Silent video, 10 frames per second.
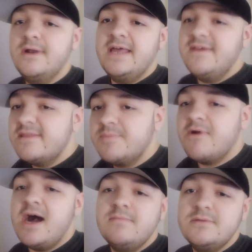And I think the
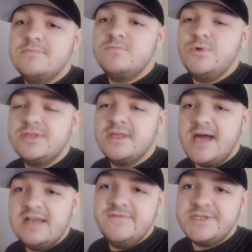problem with a
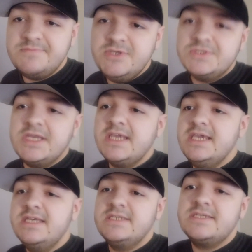lot of his music
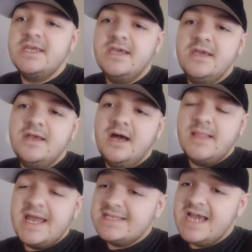is a
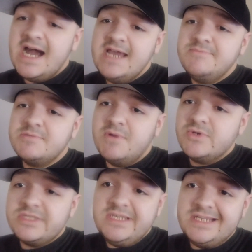lot of times,
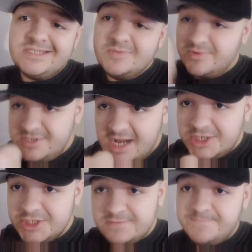mostly it's the
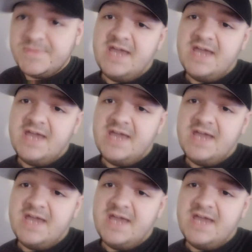production.